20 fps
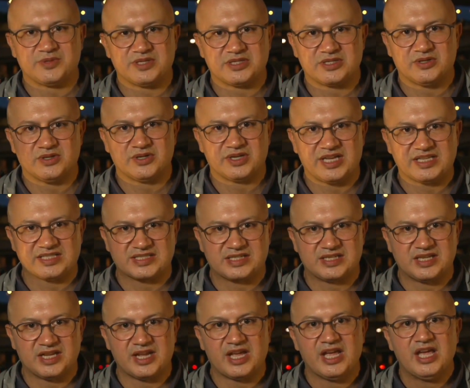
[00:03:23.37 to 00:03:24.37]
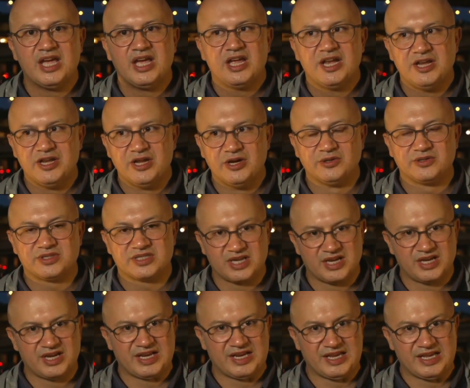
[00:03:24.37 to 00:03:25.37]
we saw yesterday, no
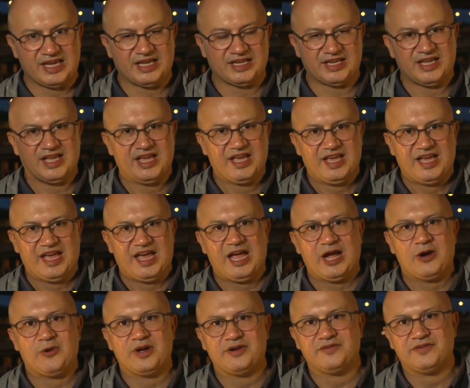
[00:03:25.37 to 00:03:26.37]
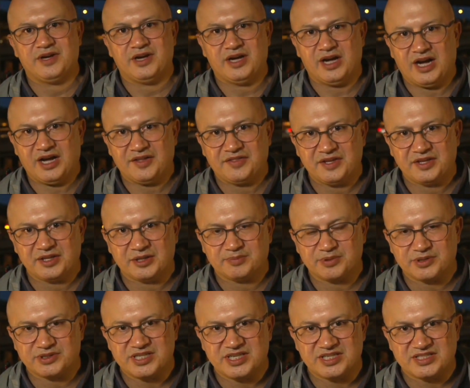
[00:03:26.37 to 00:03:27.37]
sign yet. However, I think the
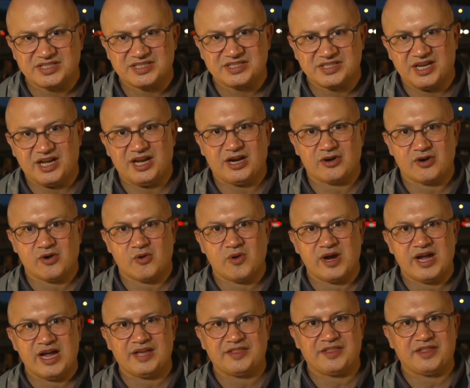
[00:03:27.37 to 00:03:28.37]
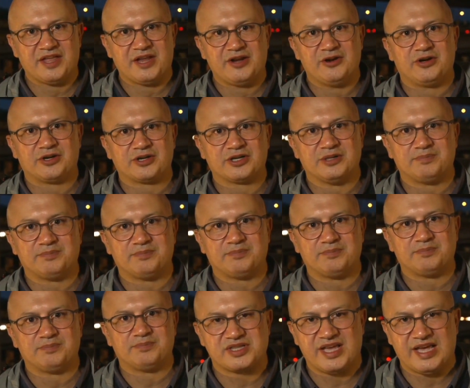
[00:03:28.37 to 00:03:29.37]
protesters are aware that they're not going to
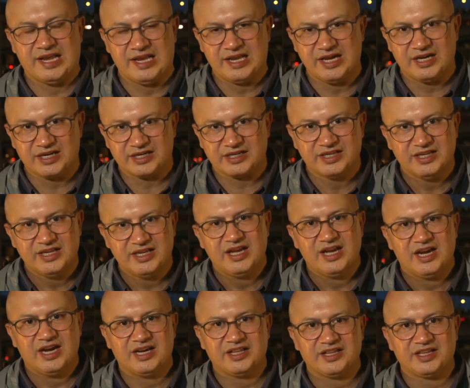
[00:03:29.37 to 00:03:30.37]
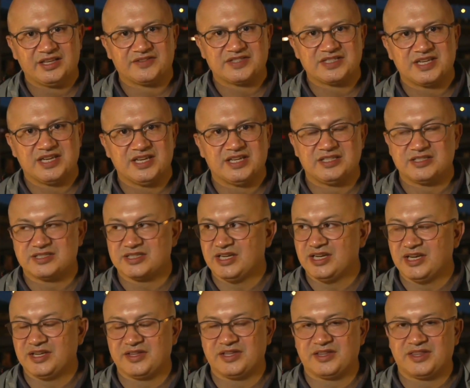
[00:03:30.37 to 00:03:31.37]
push their luck. Uh, they've said
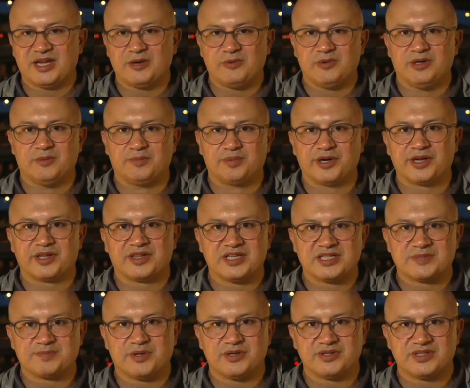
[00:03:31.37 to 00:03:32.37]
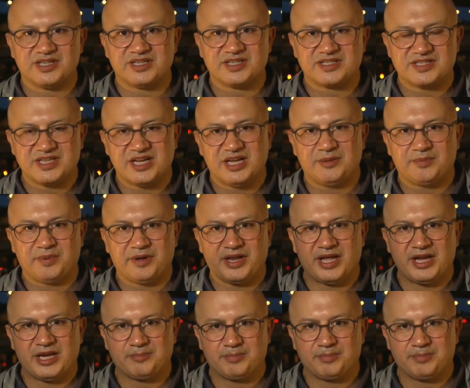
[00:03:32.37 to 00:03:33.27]
uh, that they will break these protests up at 8